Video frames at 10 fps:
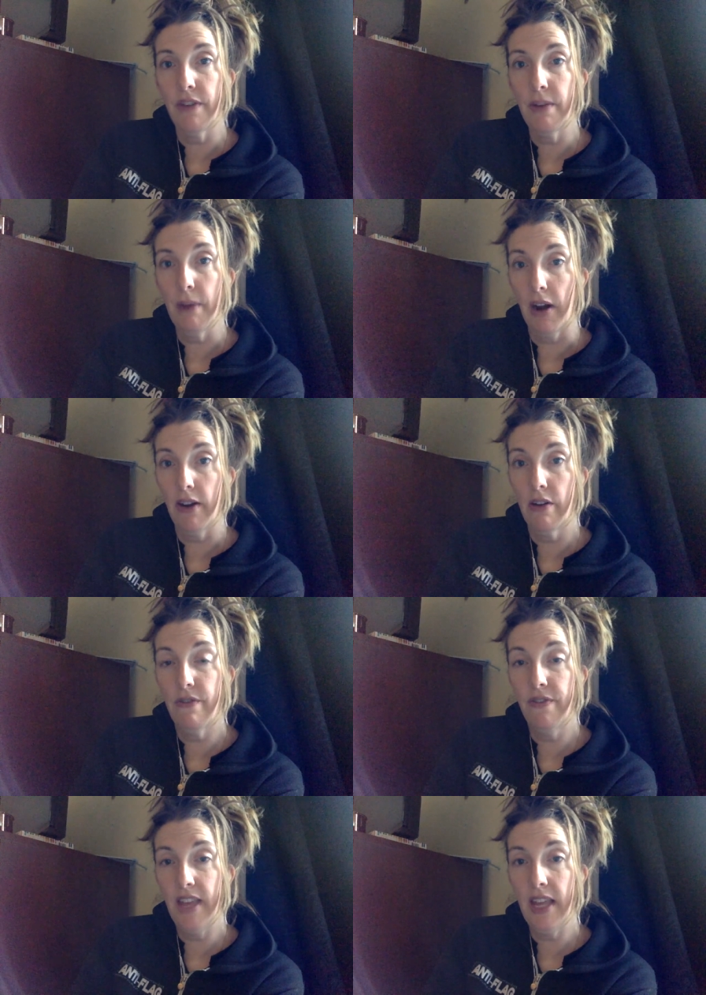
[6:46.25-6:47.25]
Febri
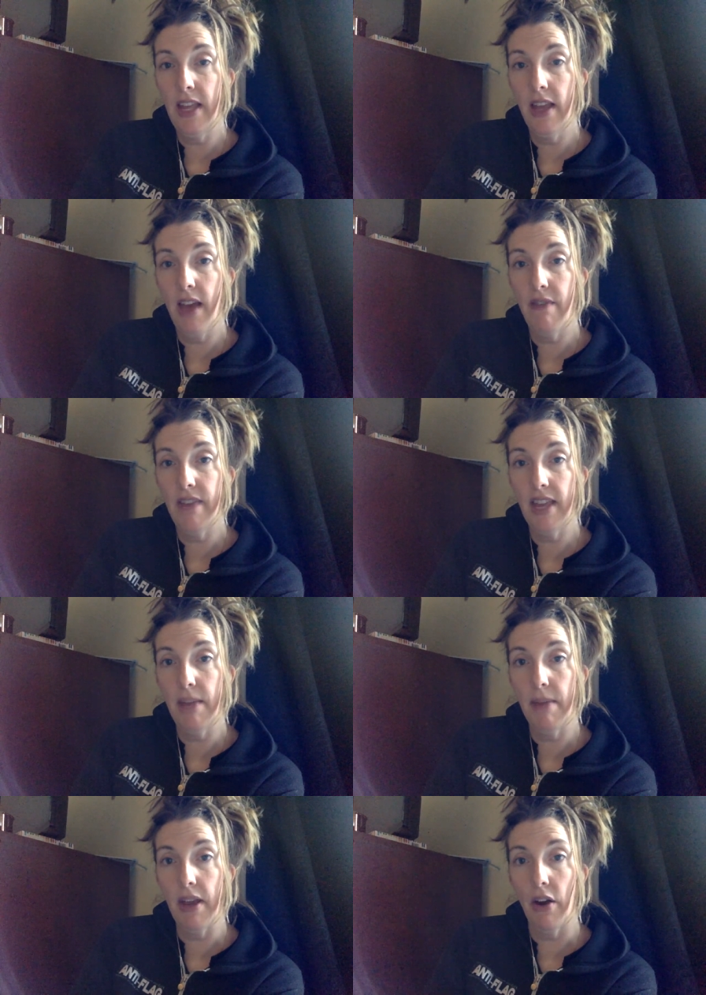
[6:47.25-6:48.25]

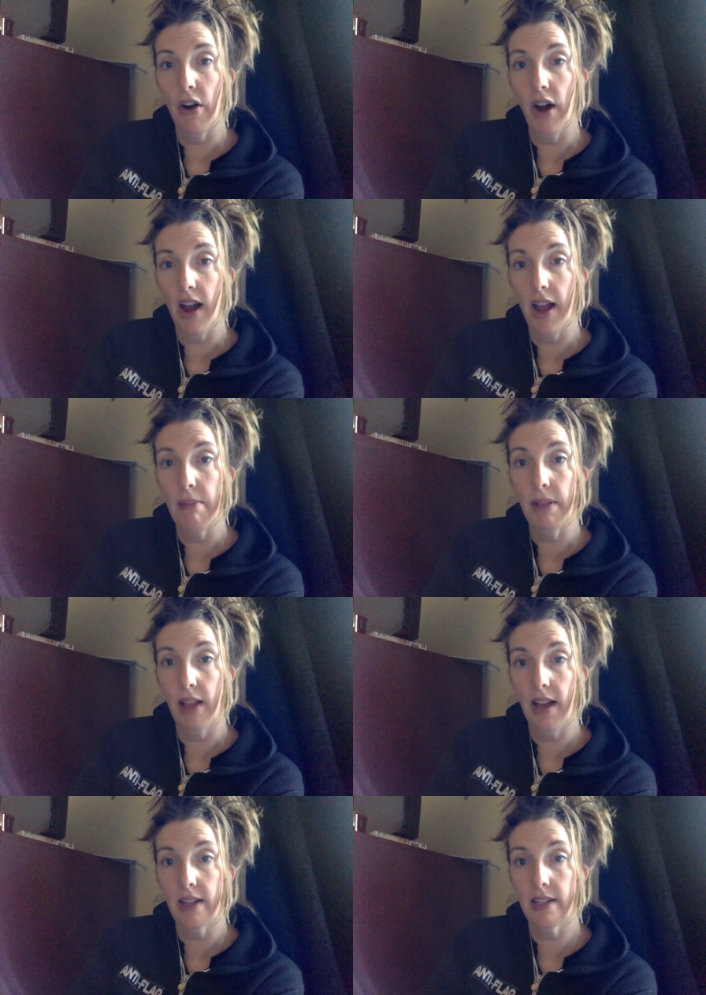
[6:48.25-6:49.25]

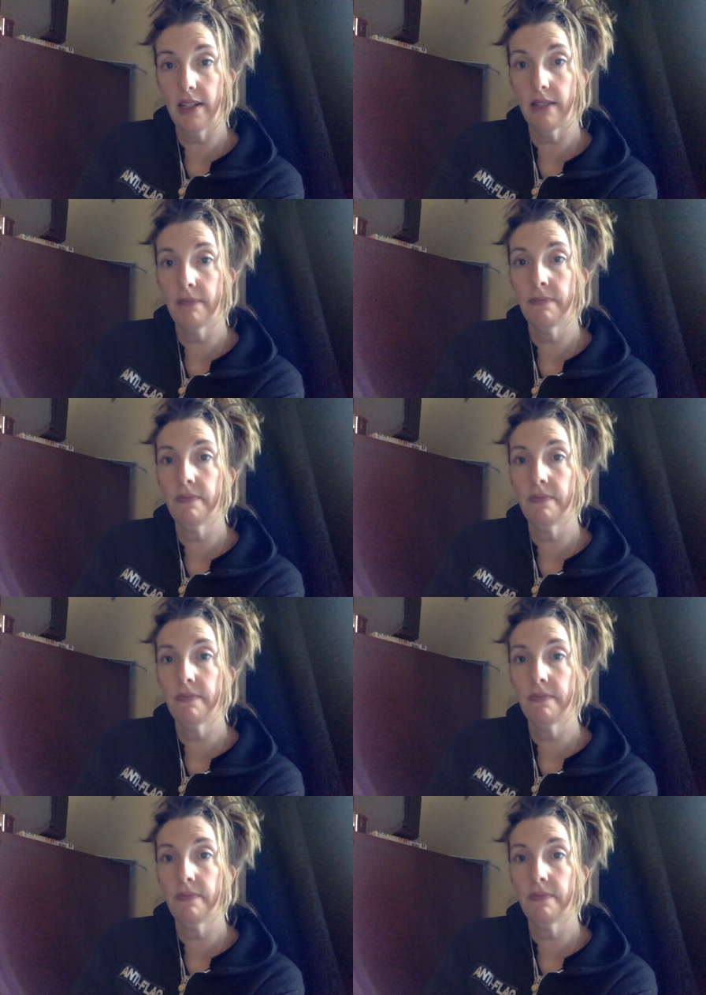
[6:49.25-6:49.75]
Plex.